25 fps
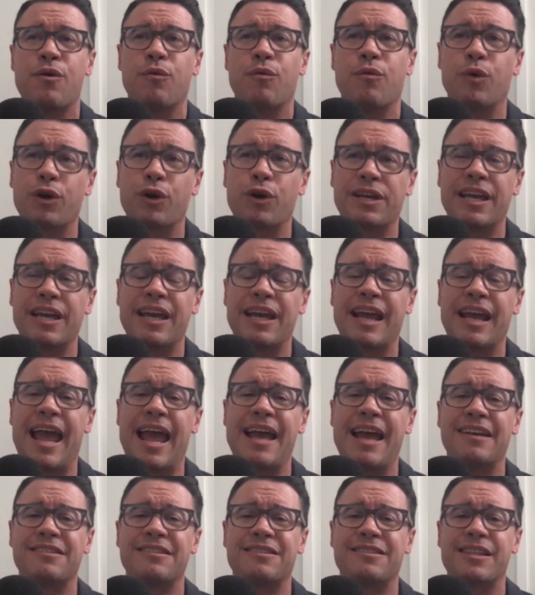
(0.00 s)
working
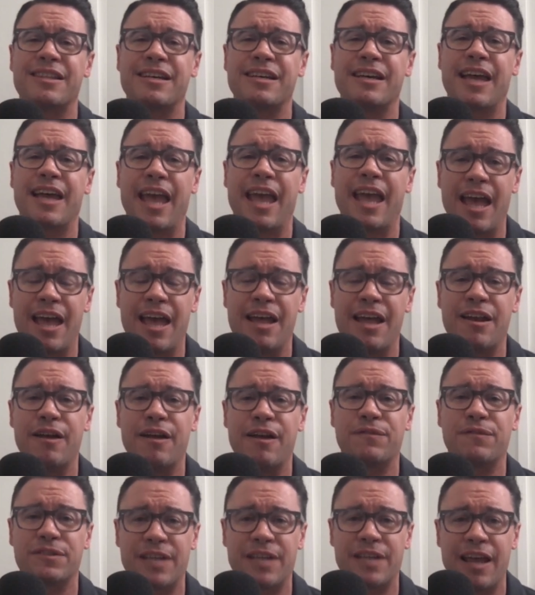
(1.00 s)
as the head
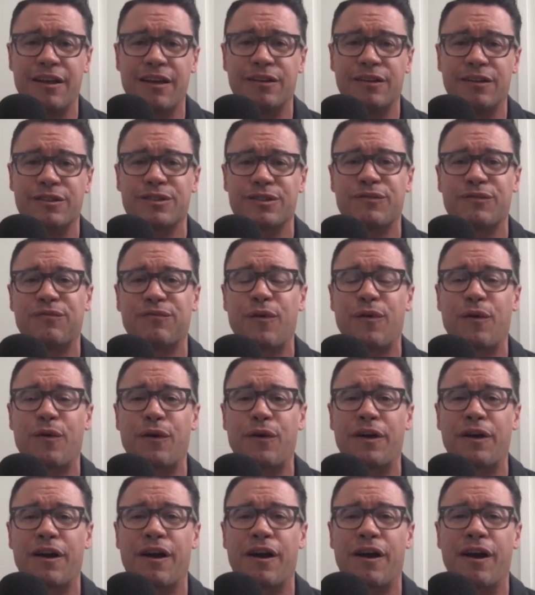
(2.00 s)
of sales
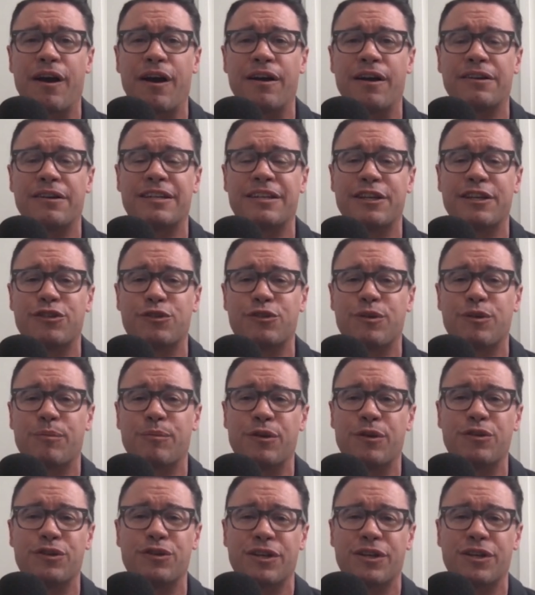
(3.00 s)
for our
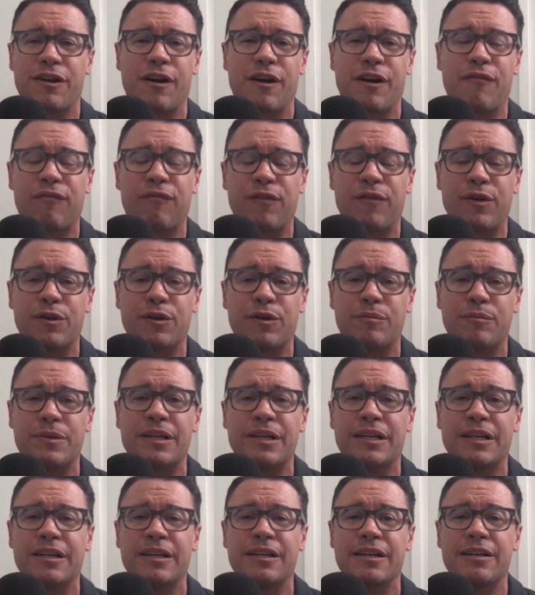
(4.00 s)
distribution, our film
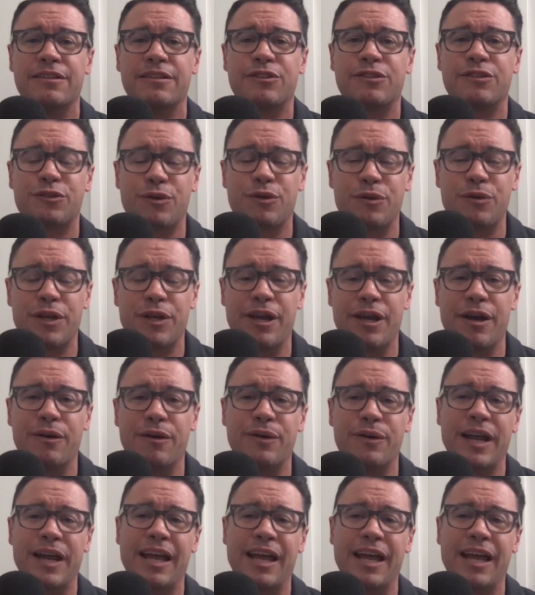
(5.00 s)
studio.